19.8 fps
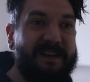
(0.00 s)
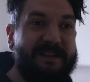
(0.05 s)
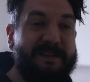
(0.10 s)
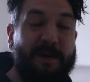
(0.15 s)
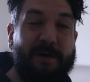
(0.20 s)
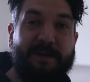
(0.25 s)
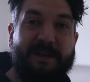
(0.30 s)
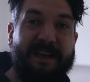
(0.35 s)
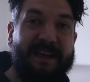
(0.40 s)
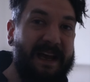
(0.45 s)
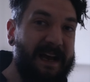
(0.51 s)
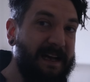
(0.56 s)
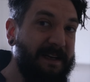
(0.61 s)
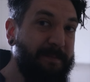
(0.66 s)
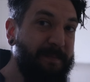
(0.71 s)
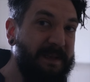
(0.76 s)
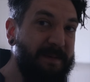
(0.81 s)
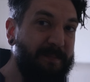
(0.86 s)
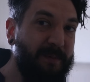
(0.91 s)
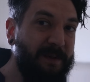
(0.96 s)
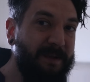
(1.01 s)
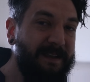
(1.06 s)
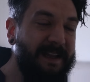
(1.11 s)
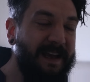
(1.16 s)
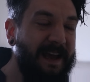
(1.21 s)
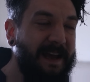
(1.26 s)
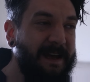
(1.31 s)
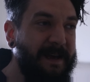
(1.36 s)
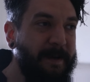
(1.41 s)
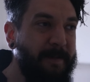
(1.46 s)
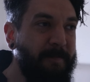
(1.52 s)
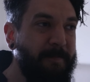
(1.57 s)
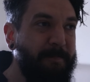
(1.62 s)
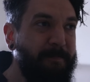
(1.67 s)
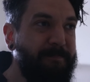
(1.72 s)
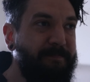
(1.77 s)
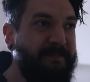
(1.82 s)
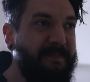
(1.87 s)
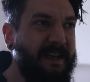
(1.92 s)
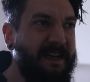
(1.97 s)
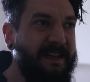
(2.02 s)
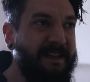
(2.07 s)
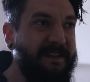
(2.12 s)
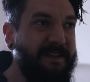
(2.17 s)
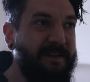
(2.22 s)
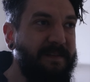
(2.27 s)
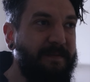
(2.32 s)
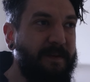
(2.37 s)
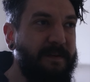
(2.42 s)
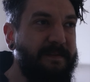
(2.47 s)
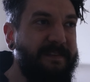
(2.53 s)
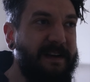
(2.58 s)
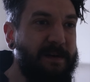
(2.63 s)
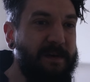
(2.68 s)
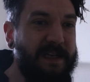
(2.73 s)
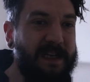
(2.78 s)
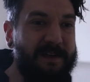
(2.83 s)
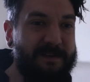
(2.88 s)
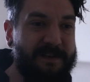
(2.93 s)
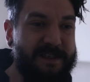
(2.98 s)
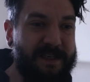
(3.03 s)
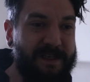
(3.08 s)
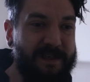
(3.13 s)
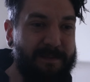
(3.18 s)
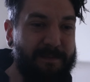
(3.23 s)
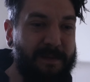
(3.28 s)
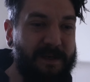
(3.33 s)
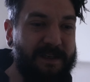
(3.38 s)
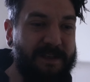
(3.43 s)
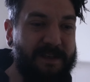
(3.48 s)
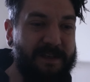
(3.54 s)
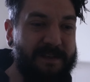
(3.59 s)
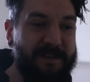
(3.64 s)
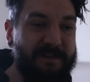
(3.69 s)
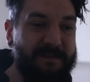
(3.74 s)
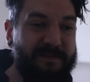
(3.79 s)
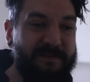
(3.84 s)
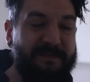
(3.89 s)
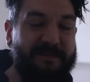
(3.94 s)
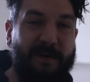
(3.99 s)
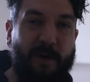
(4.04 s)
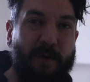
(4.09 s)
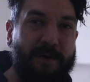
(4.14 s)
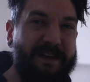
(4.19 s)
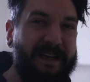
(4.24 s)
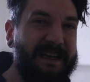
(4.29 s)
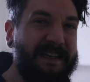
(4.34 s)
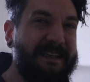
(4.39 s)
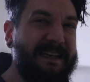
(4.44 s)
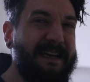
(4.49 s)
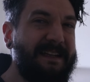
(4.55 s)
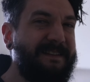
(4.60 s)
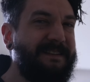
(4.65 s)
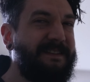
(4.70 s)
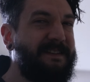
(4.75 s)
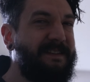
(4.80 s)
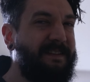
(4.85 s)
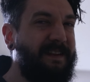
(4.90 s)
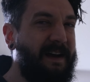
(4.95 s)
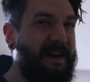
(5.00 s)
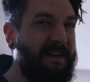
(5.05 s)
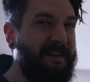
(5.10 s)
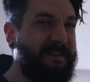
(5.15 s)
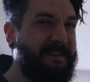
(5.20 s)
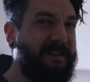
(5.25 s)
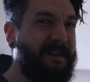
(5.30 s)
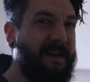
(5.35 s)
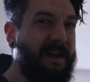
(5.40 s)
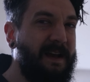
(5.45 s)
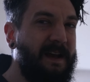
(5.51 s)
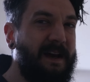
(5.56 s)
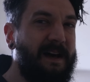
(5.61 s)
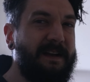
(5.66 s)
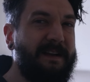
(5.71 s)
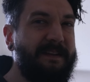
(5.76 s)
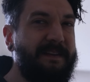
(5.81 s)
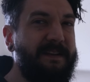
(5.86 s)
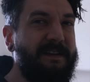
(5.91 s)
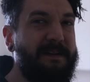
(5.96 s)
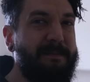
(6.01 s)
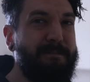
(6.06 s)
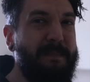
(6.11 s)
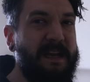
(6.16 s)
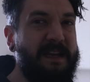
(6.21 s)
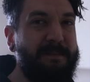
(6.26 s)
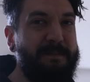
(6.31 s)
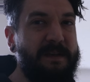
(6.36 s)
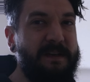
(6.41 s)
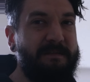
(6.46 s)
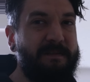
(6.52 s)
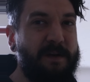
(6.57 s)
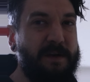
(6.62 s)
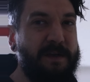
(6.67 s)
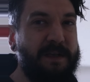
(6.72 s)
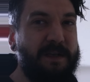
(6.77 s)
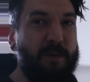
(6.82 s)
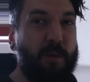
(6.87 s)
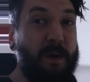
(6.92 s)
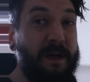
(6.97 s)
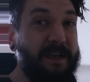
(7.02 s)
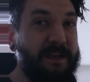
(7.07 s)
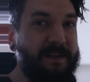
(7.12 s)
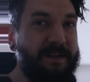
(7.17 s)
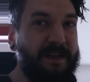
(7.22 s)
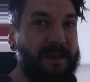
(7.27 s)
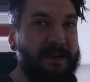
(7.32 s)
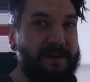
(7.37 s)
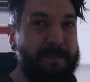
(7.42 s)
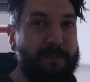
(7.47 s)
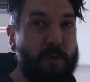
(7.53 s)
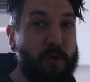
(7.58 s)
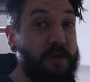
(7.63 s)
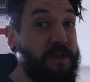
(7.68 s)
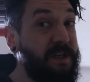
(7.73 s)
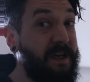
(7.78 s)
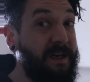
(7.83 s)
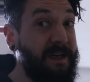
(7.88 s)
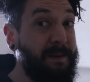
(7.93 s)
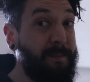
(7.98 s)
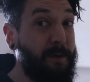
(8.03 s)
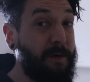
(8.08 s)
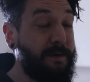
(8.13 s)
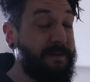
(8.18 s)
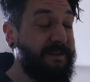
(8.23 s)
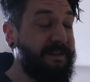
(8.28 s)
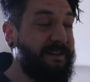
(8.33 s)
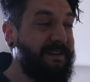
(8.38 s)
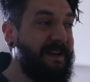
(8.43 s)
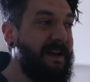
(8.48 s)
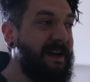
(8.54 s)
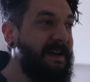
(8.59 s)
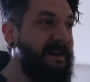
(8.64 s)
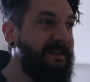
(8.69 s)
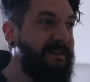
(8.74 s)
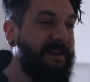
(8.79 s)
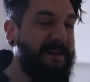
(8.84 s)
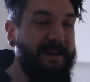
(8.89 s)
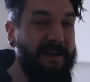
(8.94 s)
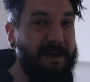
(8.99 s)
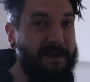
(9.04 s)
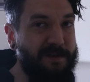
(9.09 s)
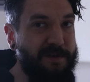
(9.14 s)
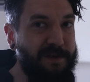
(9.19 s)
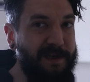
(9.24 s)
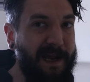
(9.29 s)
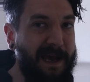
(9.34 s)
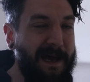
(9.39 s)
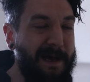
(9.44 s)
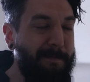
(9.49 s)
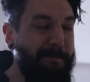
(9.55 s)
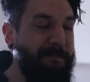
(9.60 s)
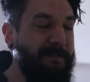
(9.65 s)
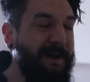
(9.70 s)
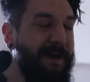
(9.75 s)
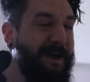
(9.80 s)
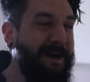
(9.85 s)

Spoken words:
talking at people, and for a very long time I kind of fought against that, and I think it made me a very quiet and more shy person than I actually am,